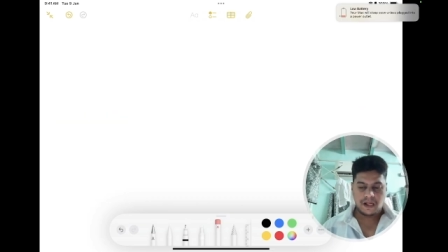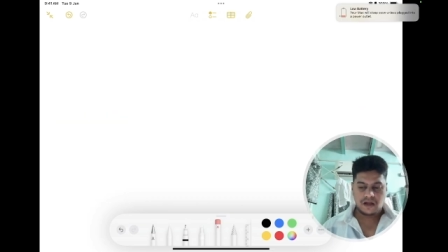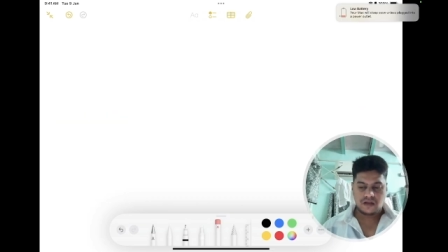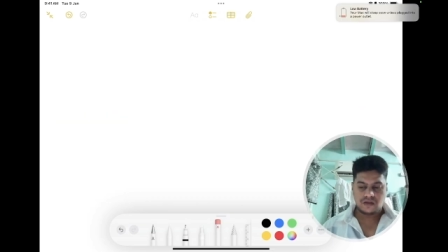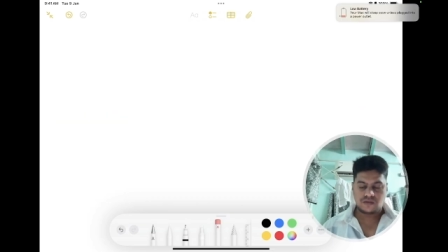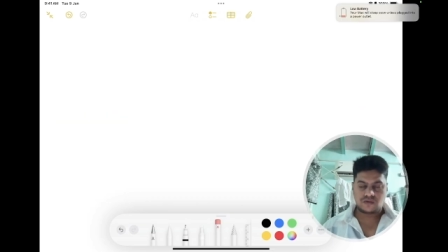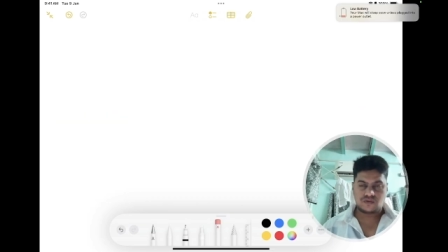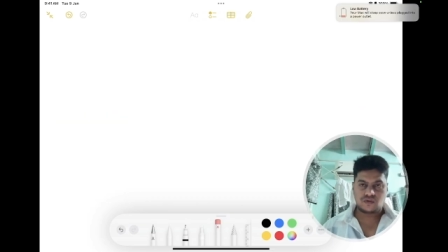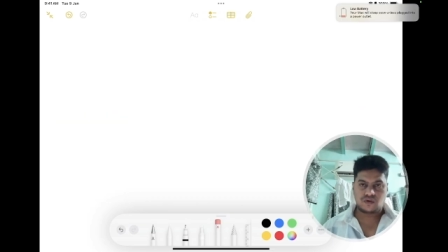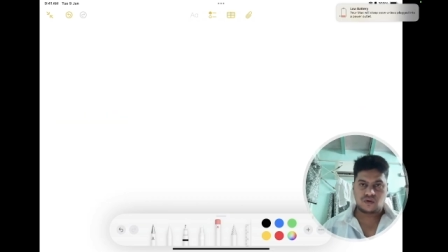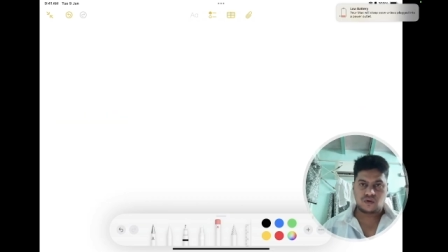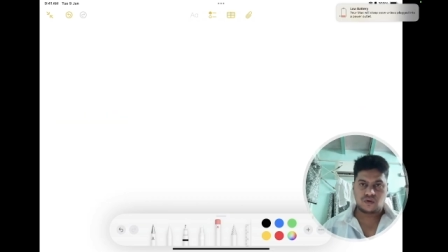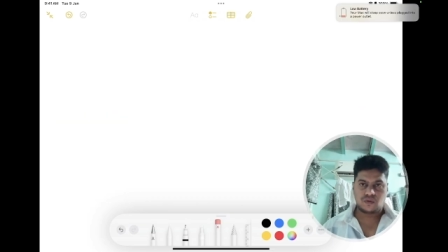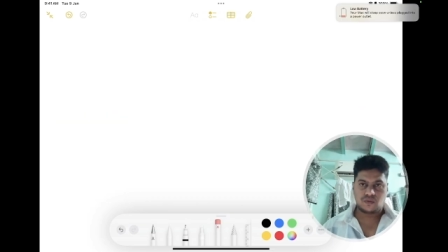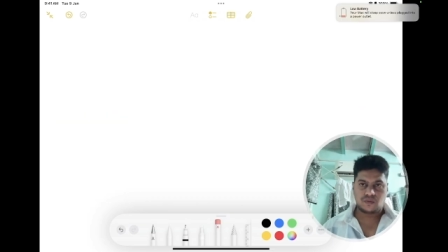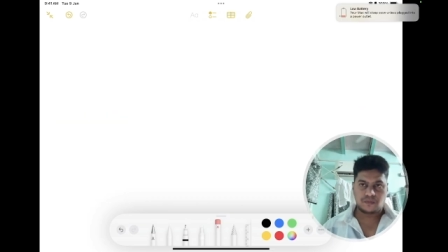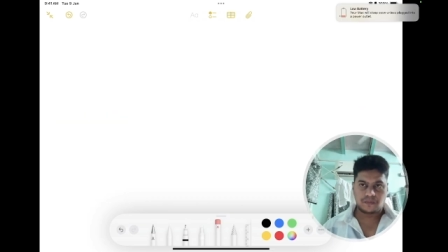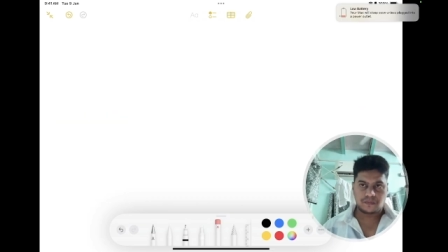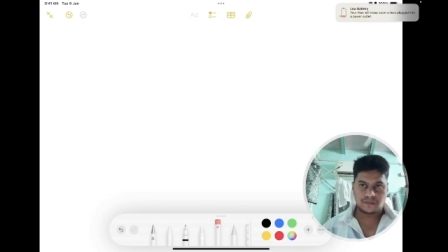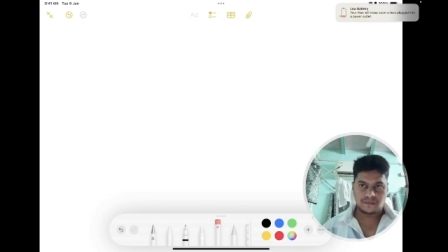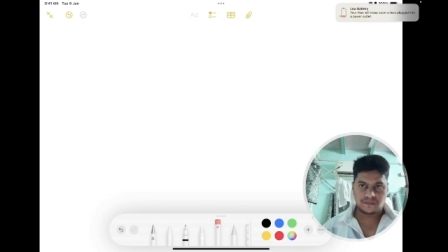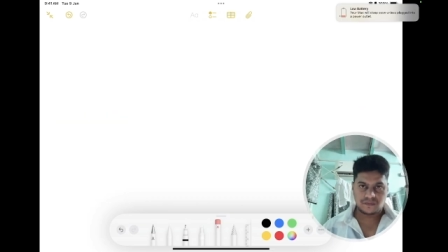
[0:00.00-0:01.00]
So
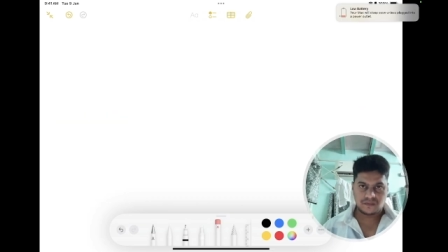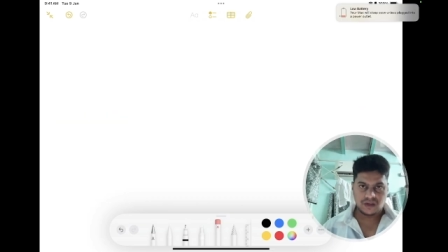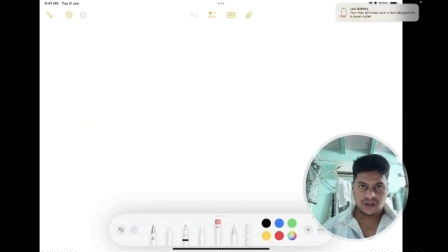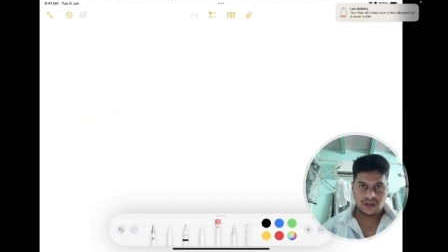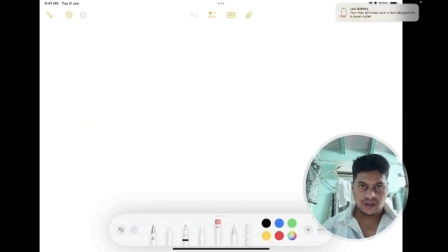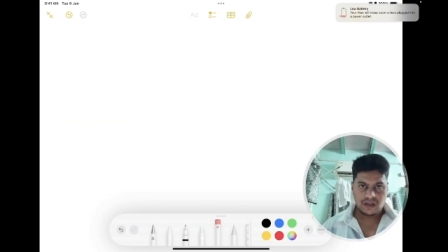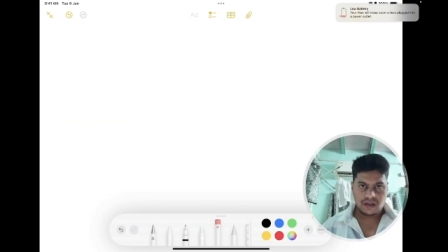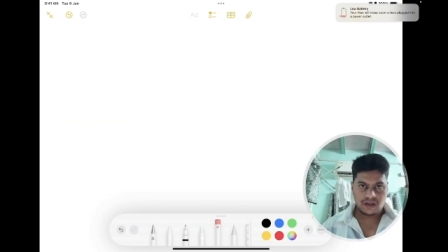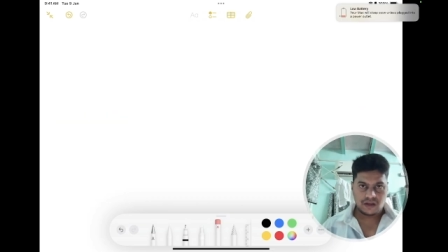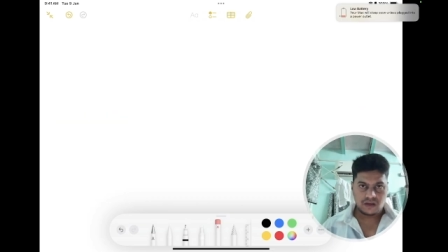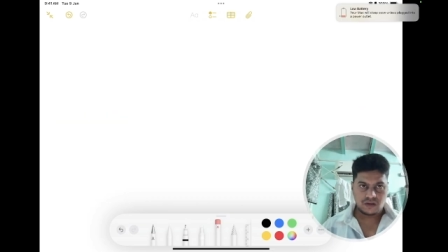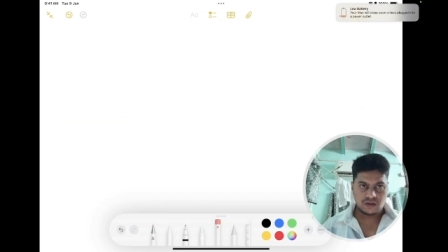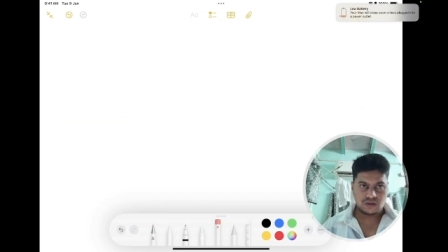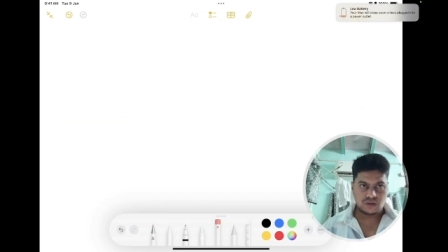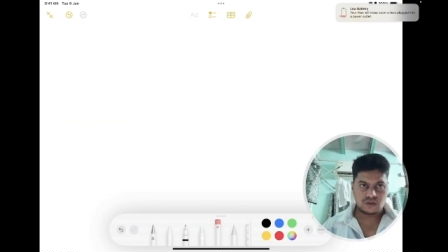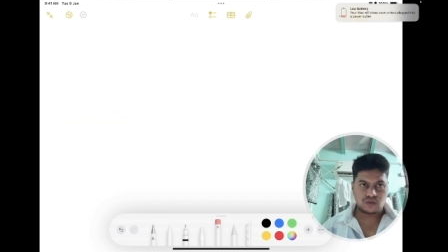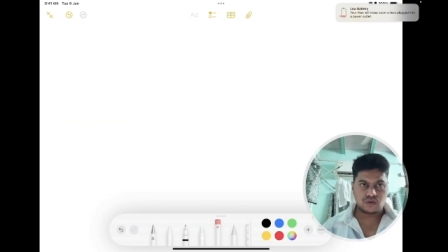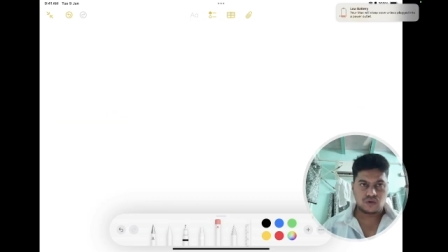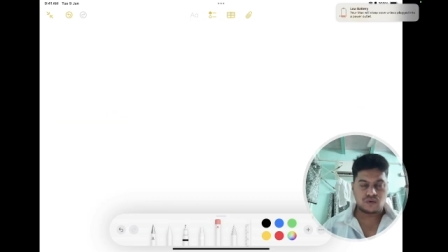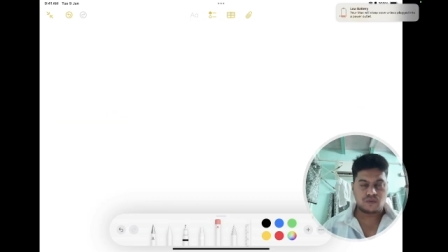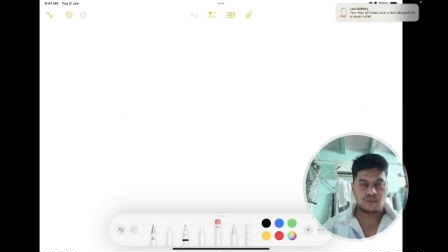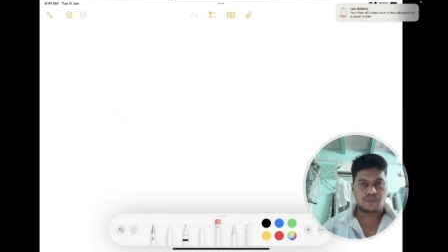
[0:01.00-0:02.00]

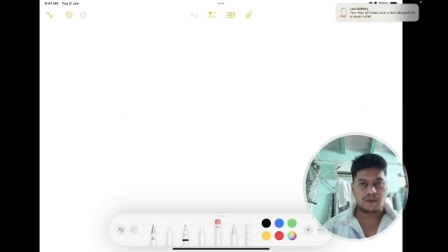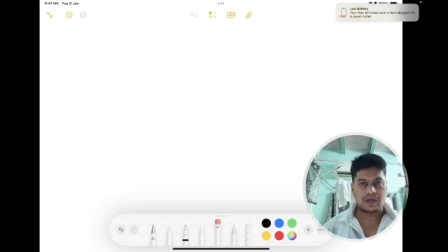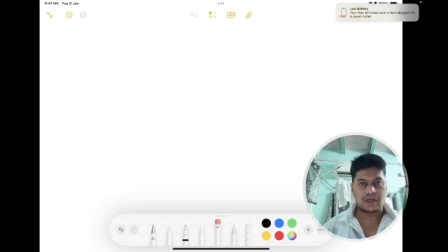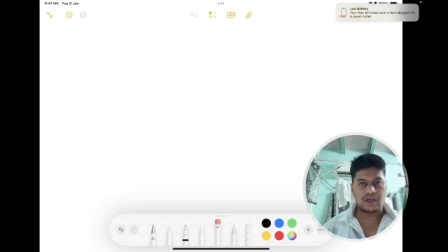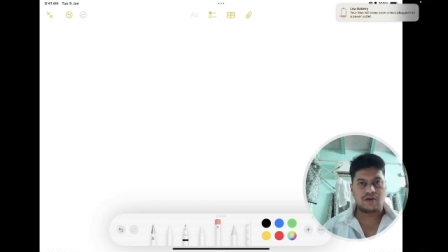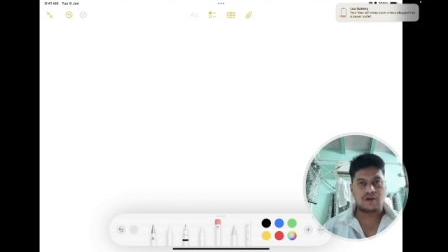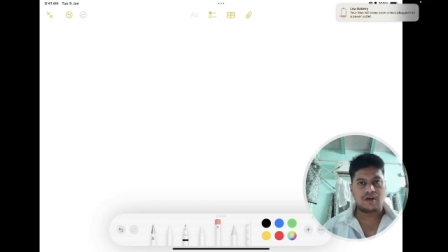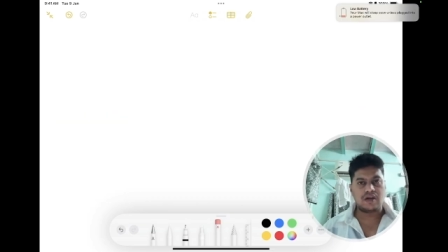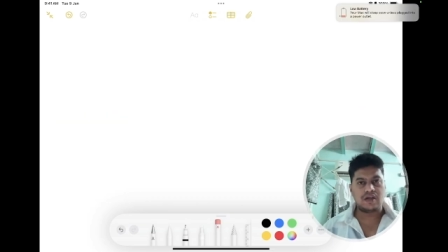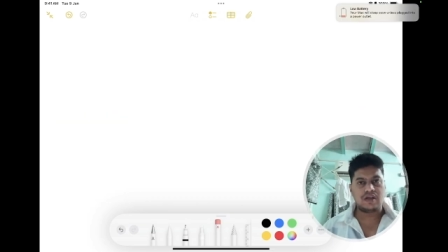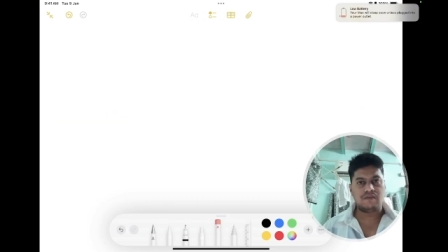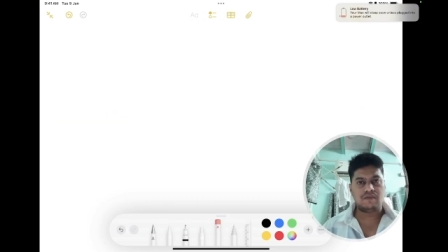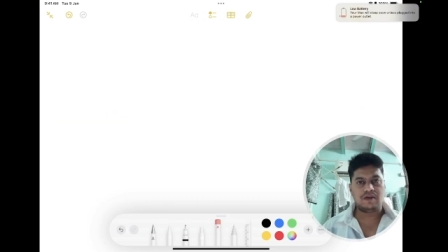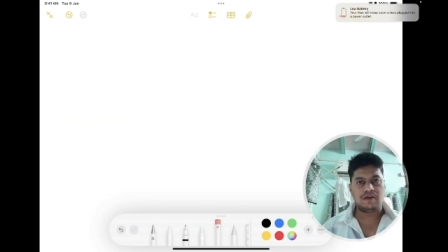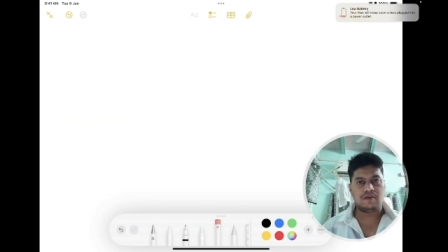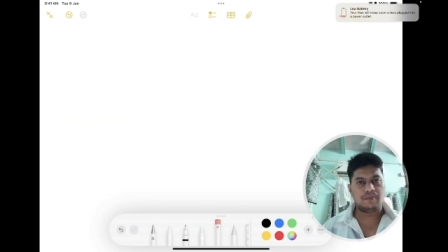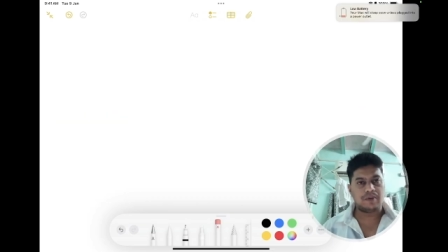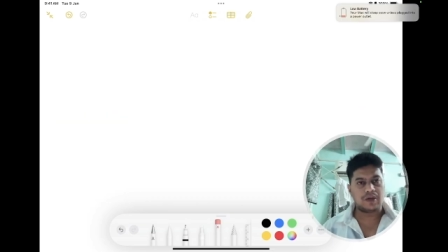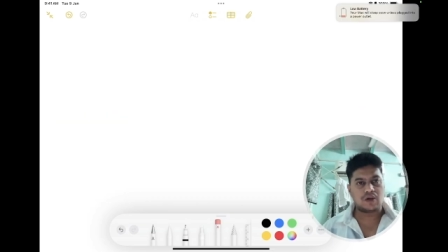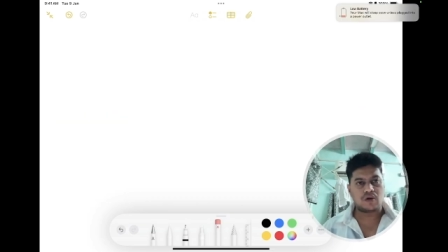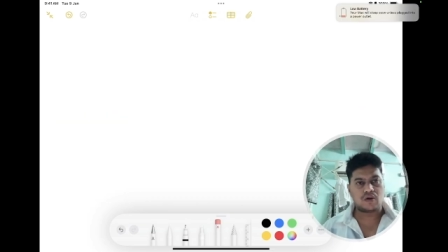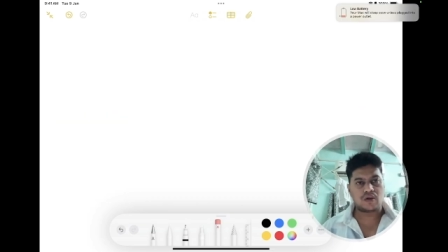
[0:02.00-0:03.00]
particularly we will
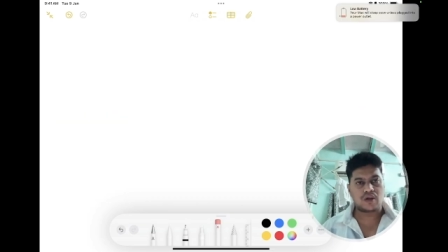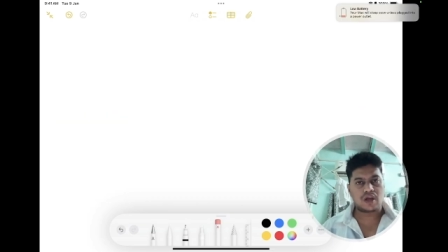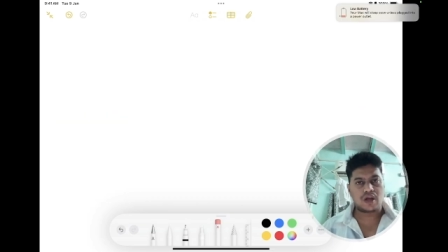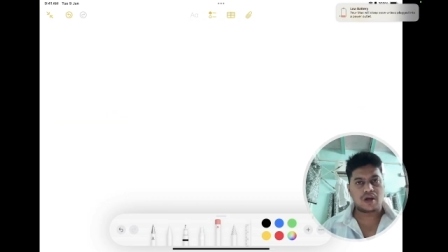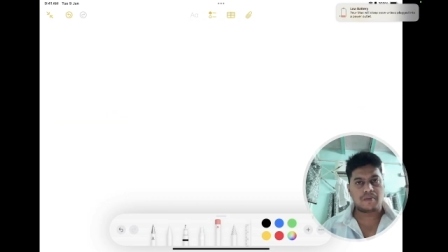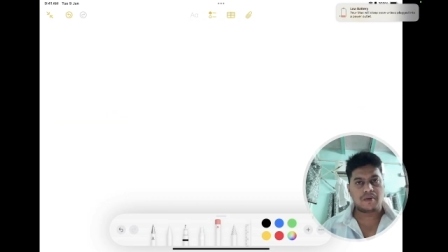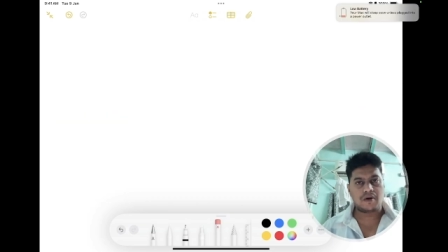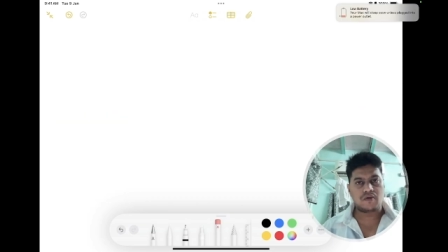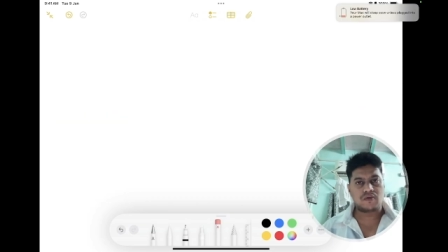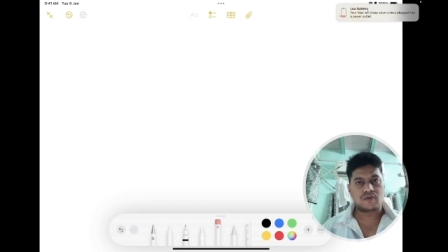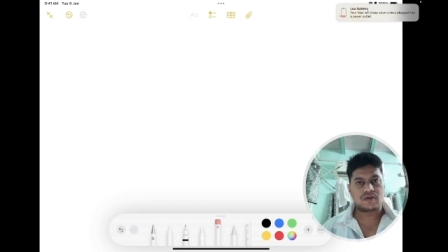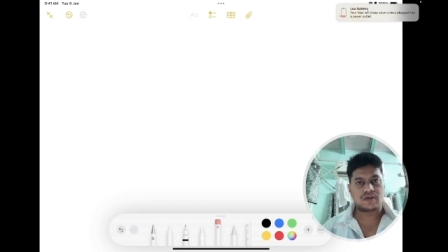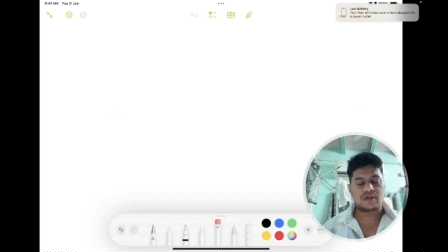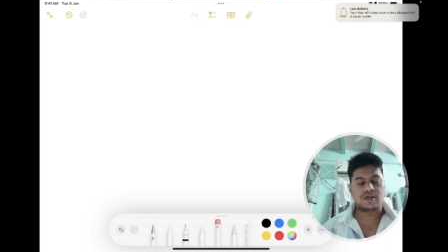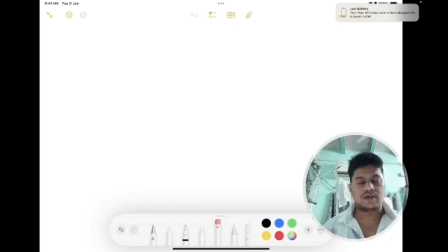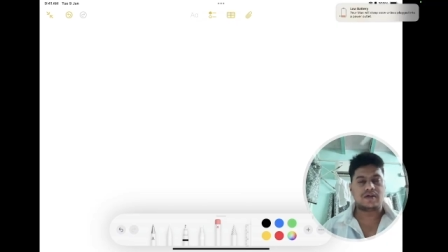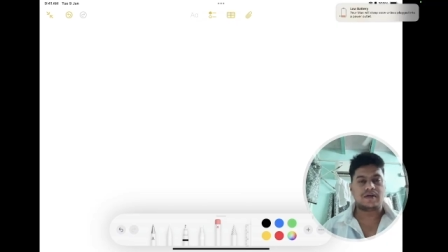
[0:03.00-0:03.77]
be talking about